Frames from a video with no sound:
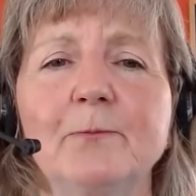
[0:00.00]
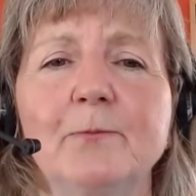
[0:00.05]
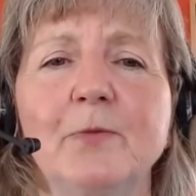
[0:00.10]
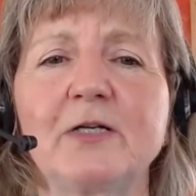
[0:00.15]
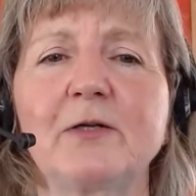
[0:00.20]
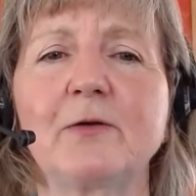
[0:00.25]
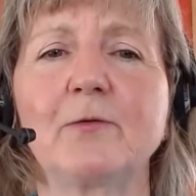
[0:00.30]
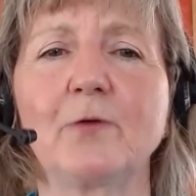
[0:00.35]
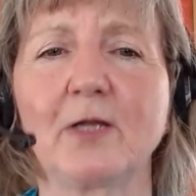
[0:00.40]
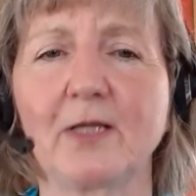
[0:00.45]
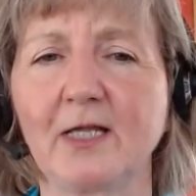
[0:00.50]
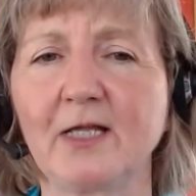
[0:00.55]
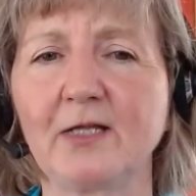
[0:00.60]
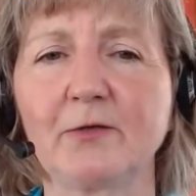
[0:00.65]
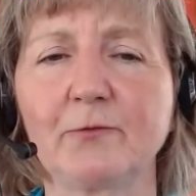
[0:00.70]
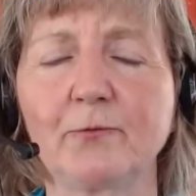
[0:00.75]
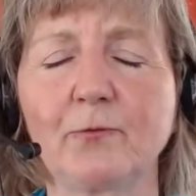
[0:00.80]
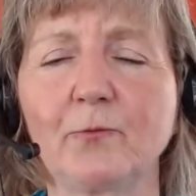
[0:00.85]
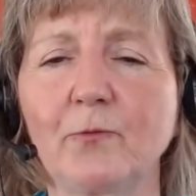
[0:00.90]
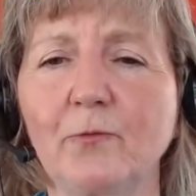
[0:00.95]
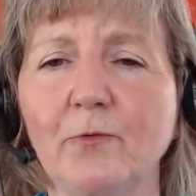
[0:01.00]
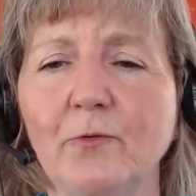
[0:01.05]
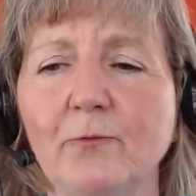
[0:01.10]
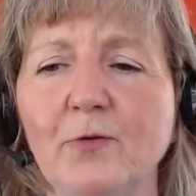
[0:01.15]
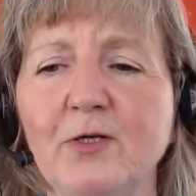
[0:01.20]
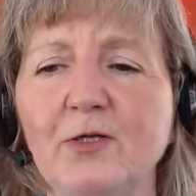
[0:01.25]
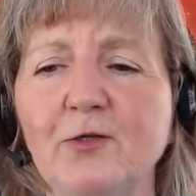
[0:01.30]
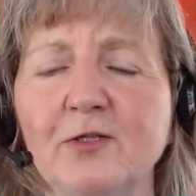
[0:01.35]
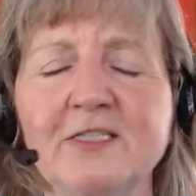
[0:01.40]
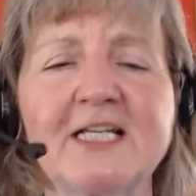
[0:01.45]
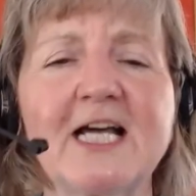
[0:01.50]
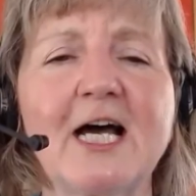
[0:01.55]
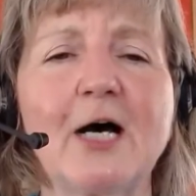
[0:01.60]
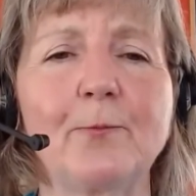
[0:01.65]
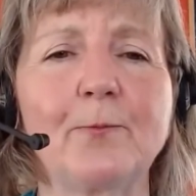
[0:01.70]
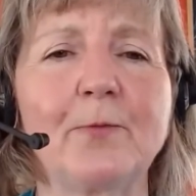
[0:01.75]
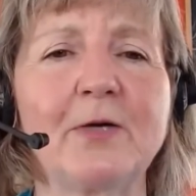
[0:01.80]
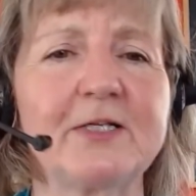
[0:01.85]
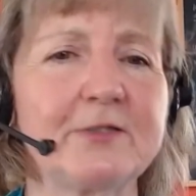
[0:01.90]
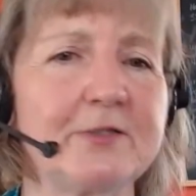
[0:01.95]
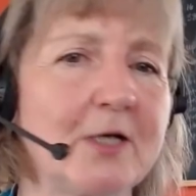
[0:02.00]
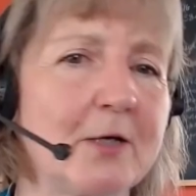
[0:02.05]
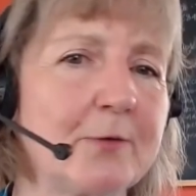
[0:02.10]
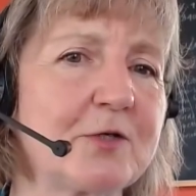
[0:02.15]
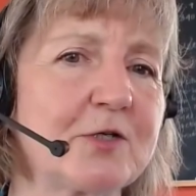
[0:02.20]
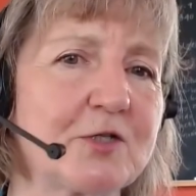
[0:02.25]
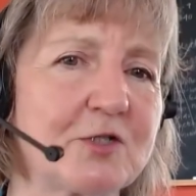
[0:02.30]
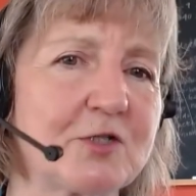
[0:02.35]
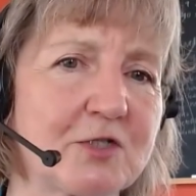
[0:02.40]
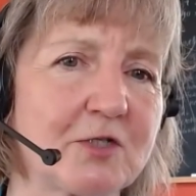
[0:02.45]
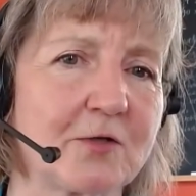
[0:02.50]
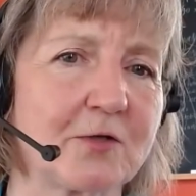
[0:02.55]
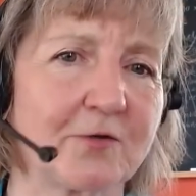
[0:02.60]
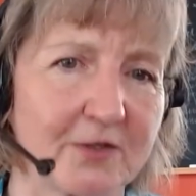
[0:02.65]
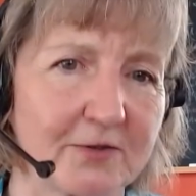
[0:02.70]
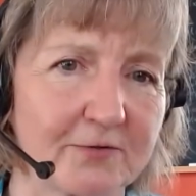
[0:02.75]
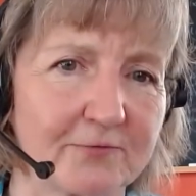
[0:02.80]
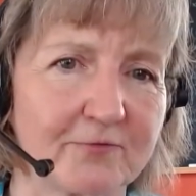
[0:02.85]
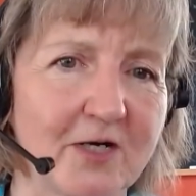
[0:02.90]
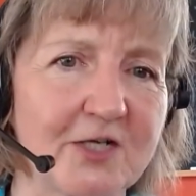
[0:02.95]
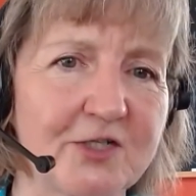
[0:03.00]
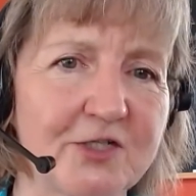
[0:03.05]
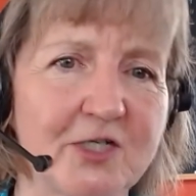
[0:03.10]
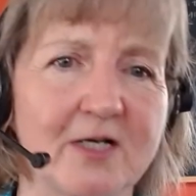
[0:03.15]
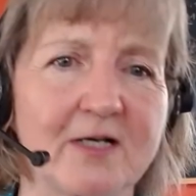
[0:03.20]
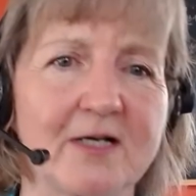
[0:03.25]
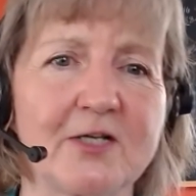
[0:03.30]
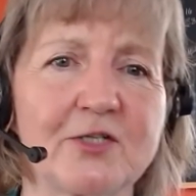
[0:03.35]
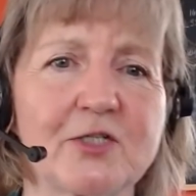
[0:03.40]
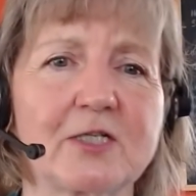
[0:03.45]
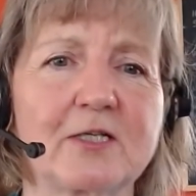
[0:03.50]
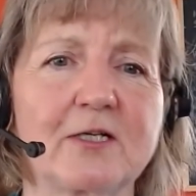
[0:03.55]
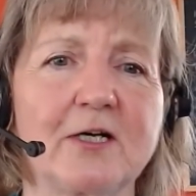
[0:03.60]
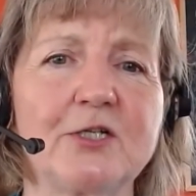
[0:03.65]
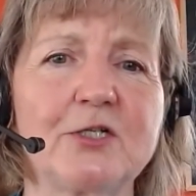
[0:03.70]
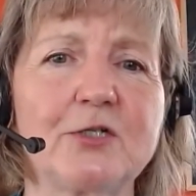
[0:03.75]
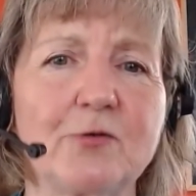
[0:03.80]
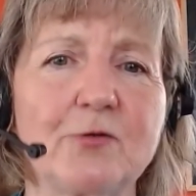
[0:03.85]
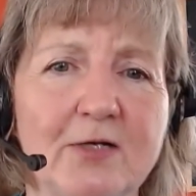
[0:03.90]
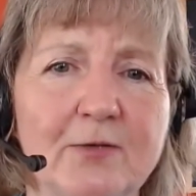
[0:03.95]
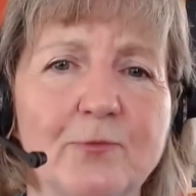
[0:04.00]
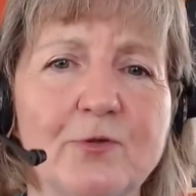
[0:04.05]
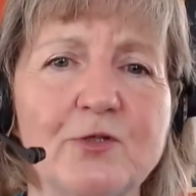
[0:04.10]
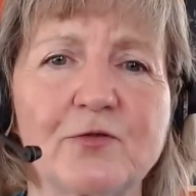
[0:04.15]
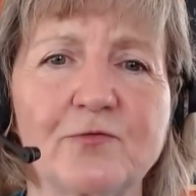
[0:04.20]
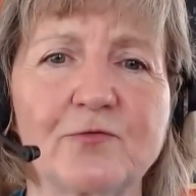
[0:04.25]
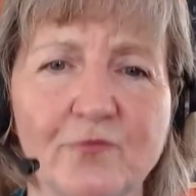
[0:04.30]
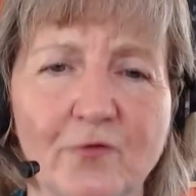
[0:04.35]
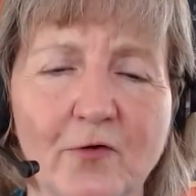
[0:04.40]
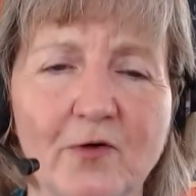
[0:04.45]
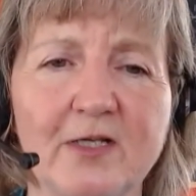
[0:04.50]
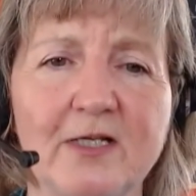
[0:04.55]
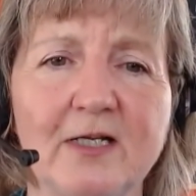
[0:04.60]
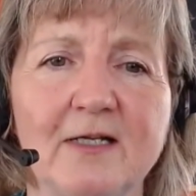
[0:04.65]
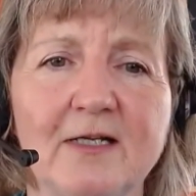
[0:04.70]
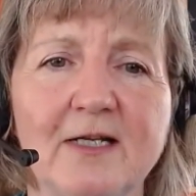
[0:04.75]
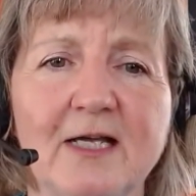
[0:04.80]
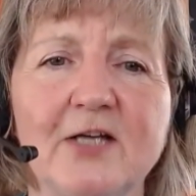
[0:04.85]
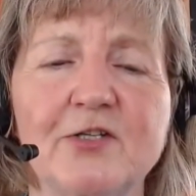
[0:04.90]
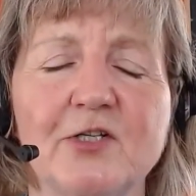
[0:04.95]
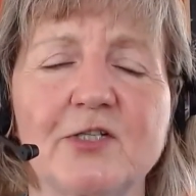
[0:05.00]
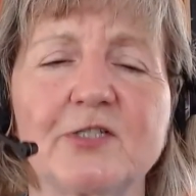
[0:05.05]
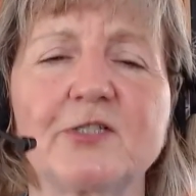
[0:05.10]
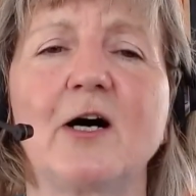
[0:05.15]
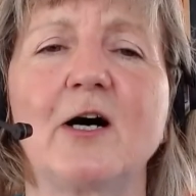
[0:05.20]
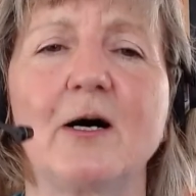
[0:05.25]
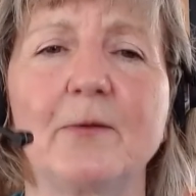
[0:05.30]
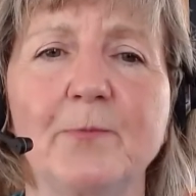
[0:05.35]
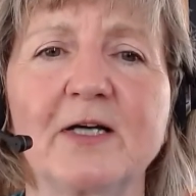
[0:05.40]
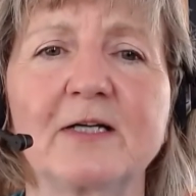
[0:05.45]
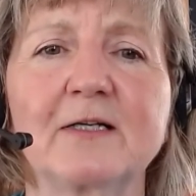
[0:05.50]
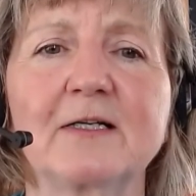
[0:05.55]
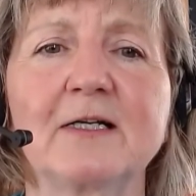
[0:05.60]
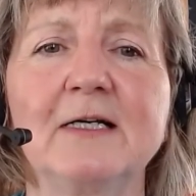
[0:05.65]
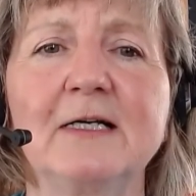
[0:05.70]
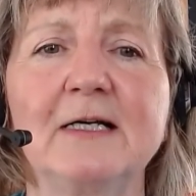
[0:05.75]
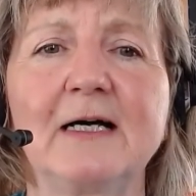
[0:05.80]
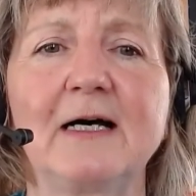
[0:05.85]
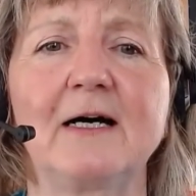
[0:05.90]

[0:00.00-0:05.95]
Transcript: But it, we couldn't help but notice that Russia as a country was avoided as a topic.